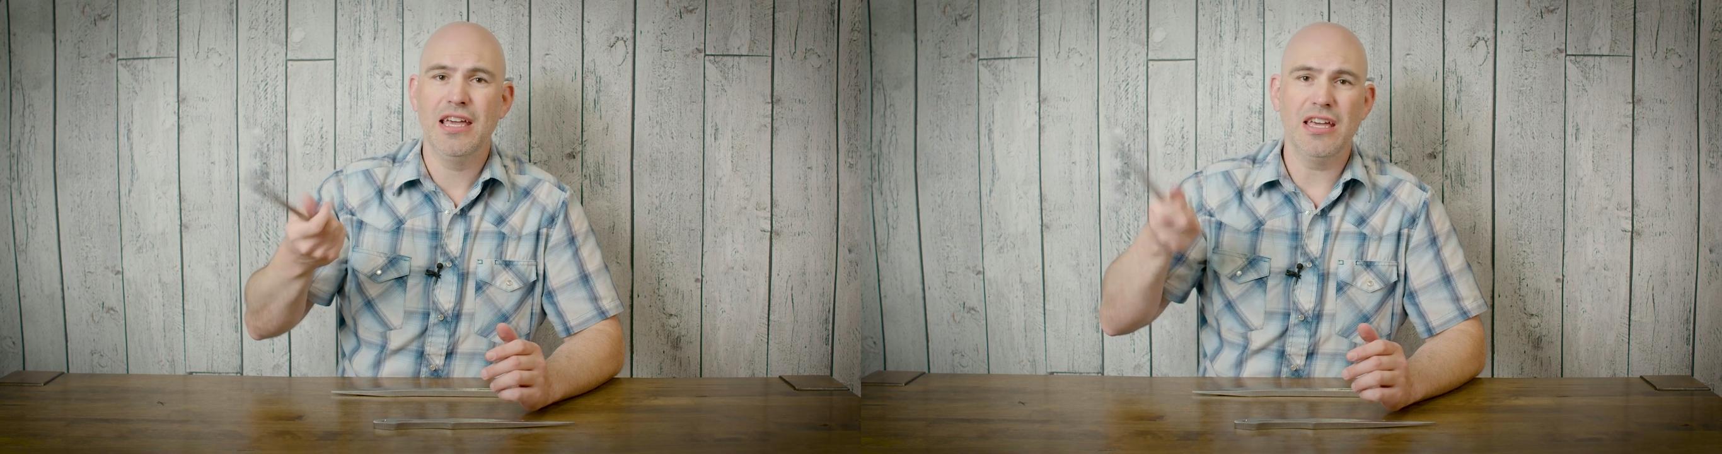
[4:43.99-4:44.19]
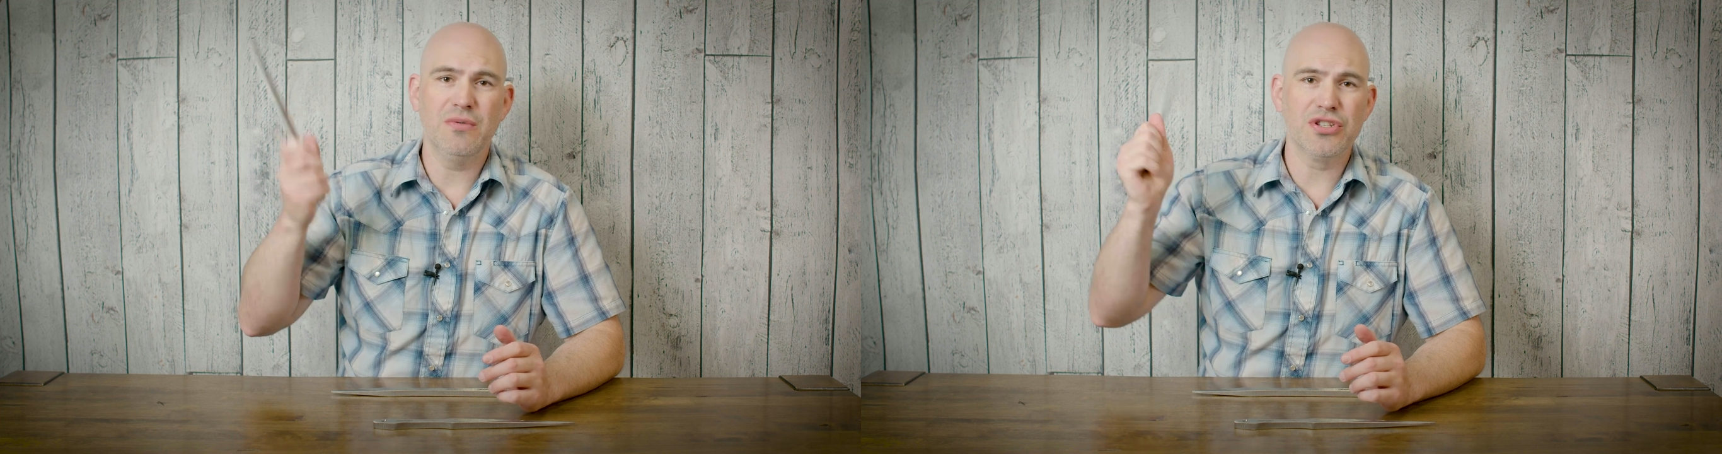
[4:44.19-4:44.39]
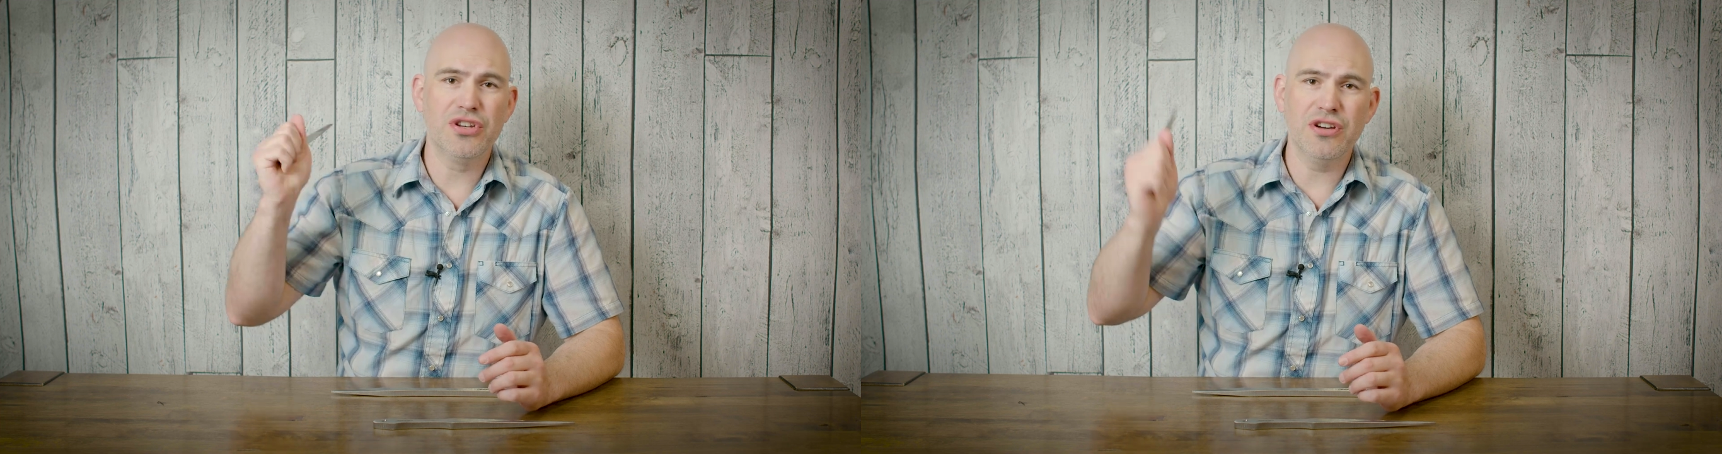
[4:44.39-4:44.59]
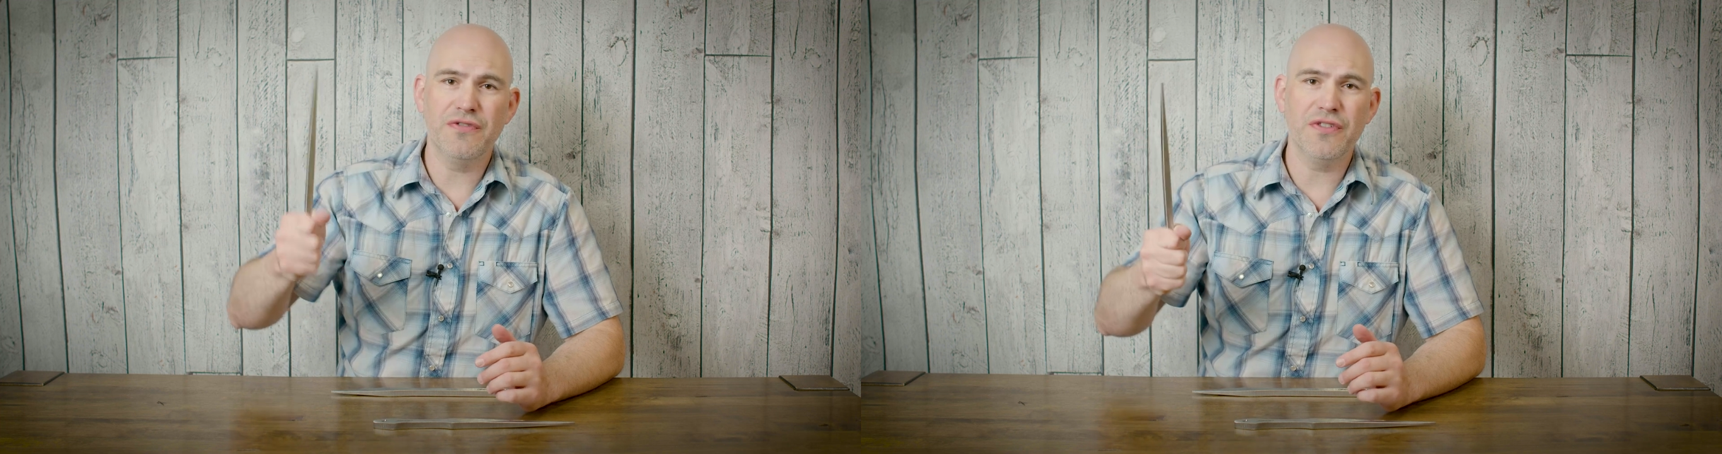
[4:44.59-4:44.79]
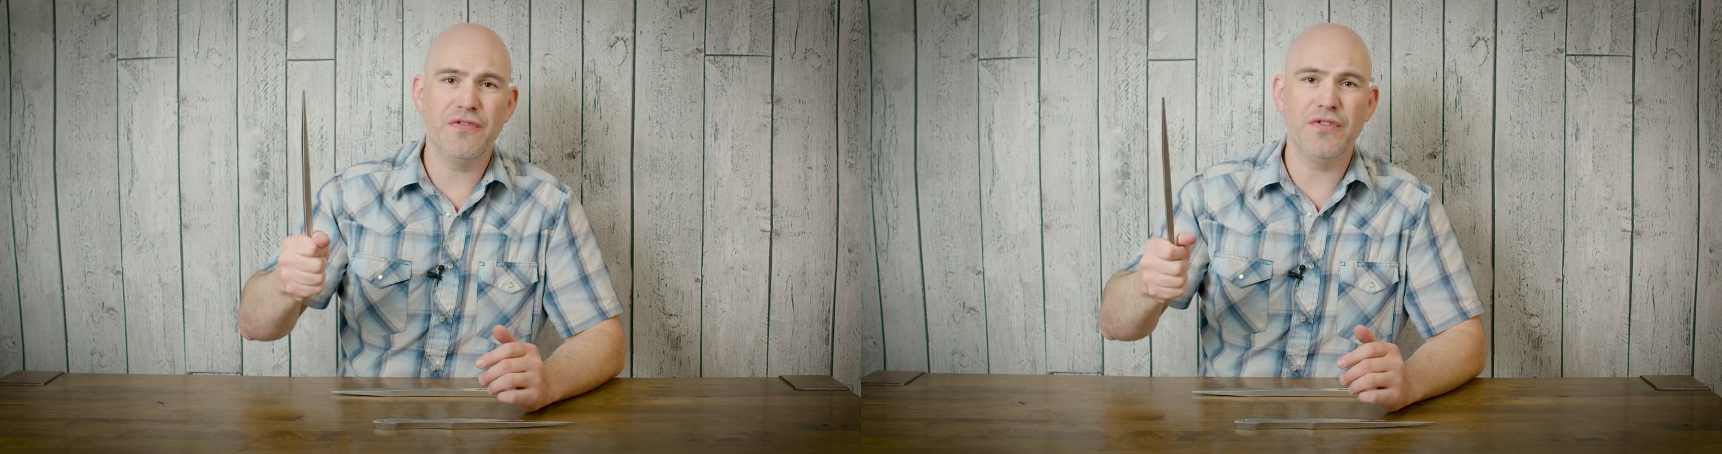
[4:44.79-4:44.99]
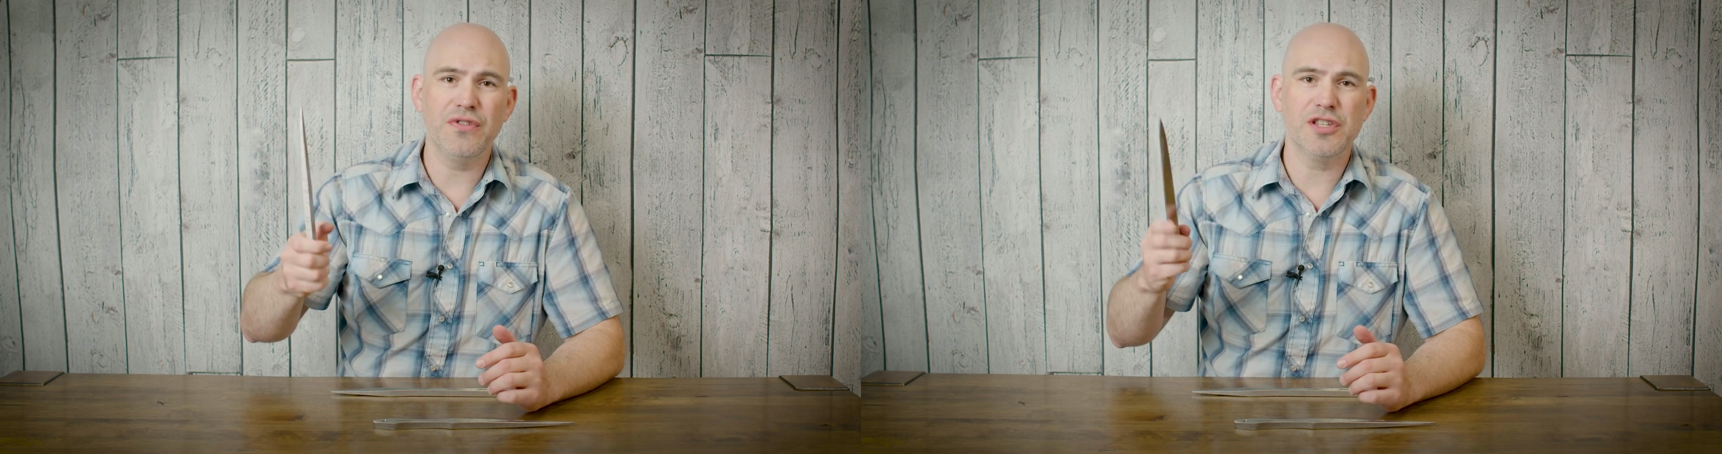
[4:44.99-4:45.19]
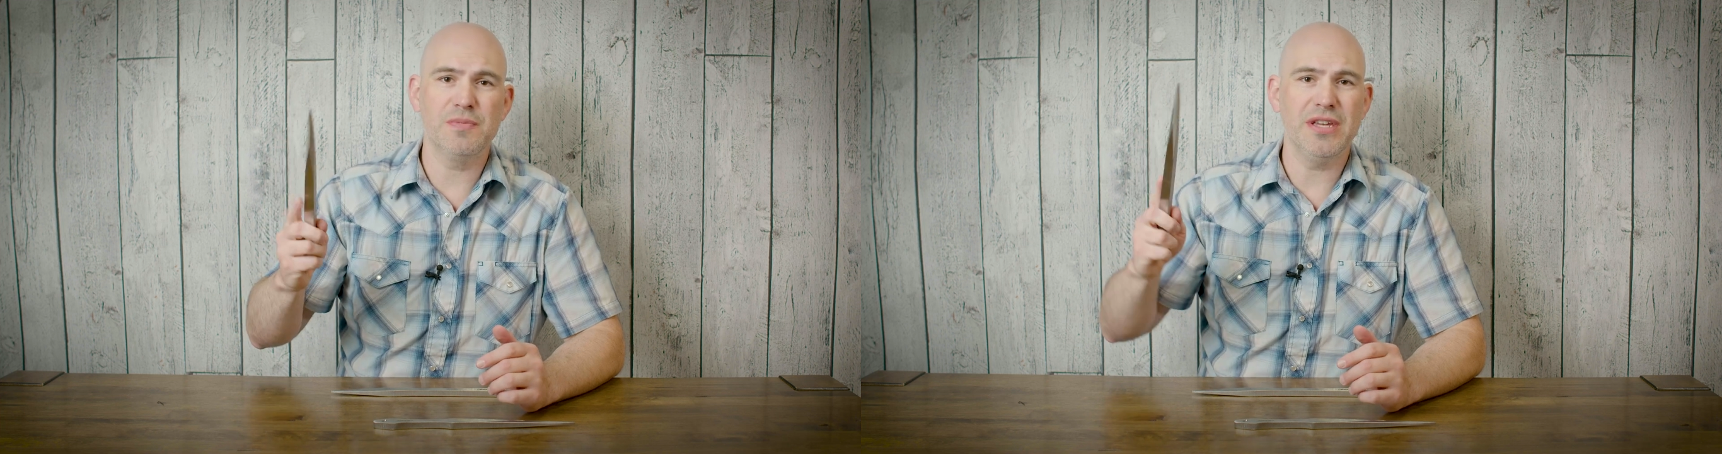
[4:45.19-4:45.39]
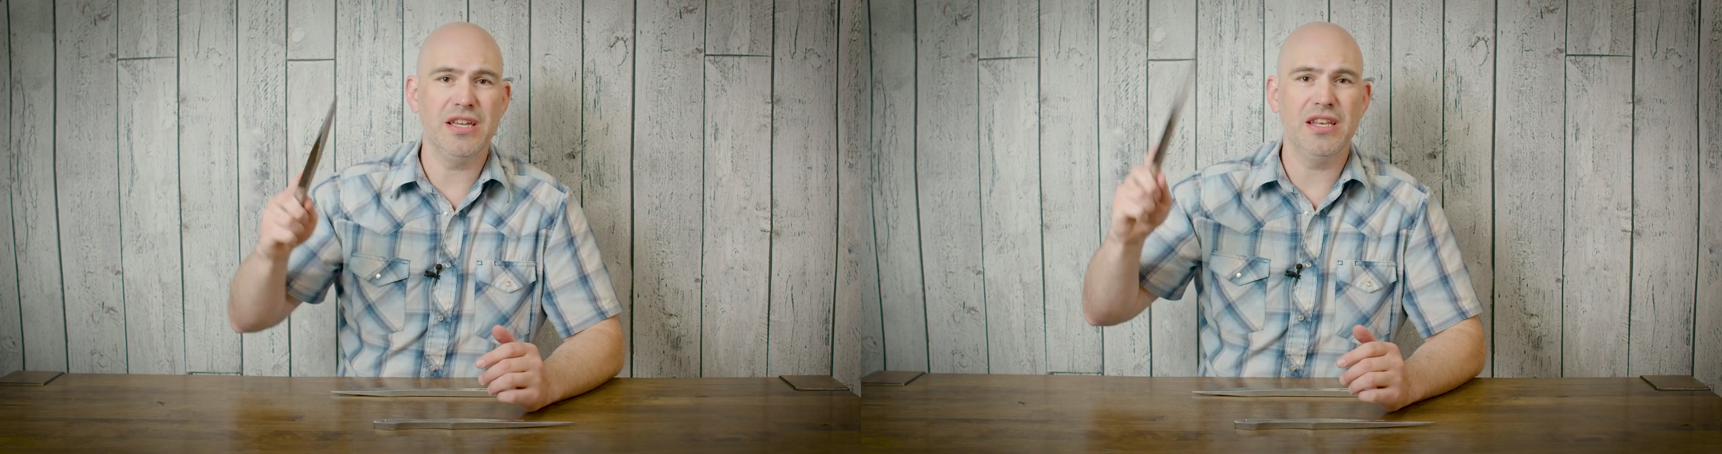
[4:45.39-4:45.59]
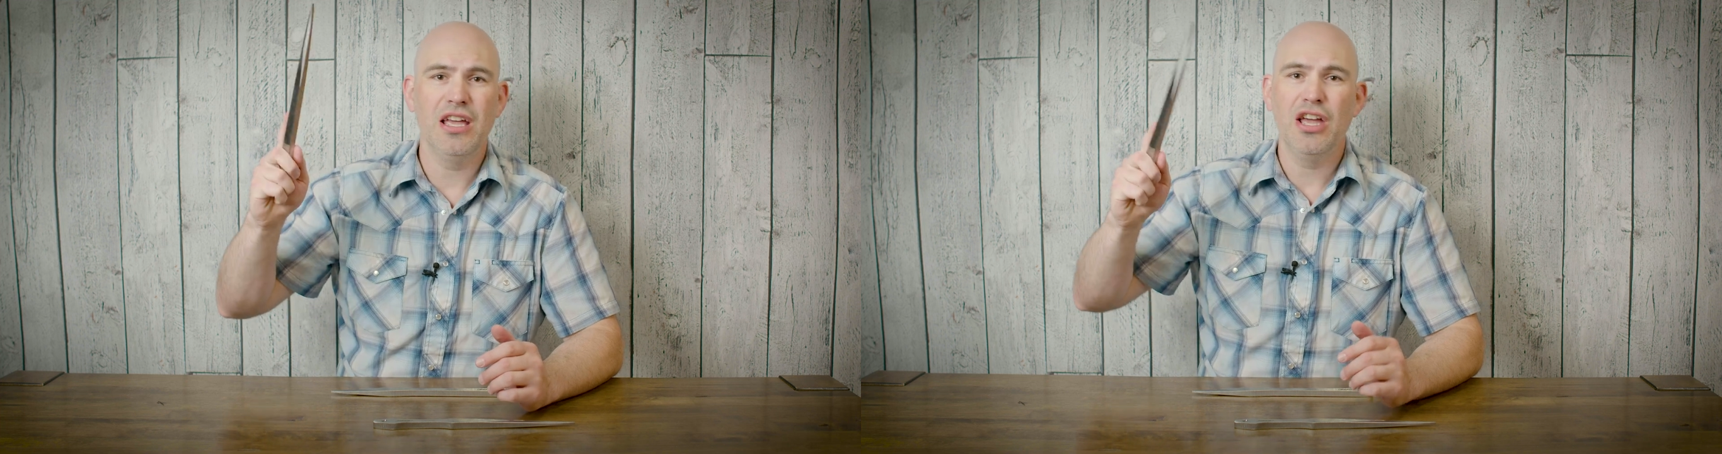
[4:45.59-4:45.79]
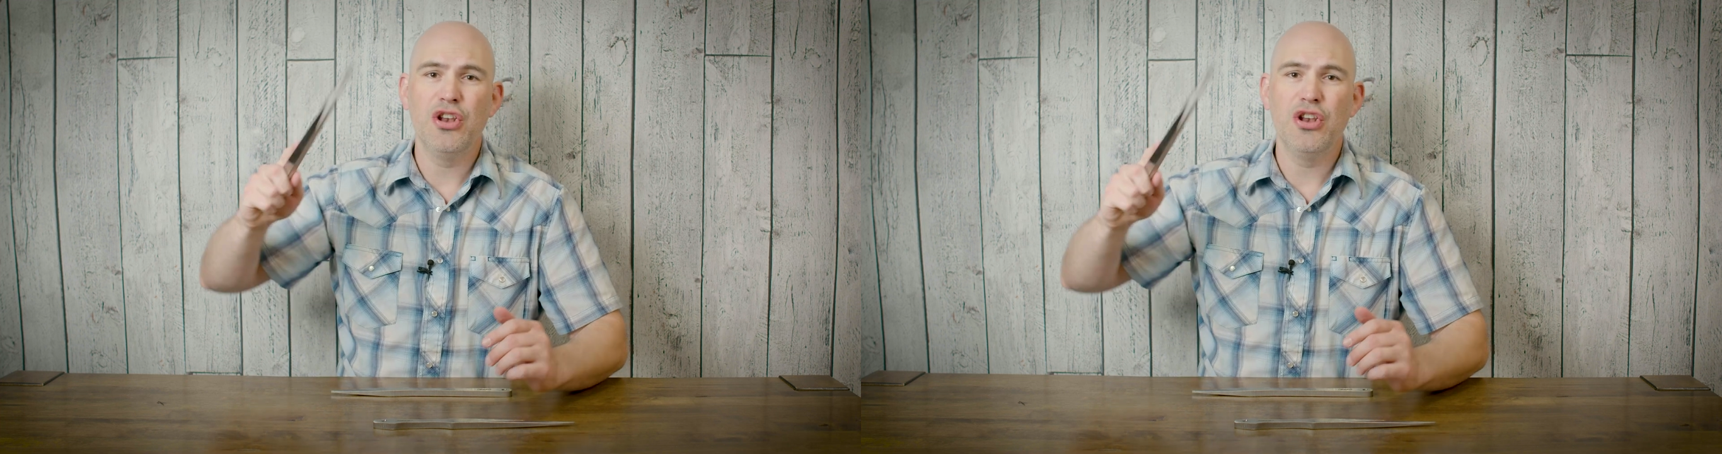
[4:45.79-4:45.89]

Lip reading: It was good for full spin.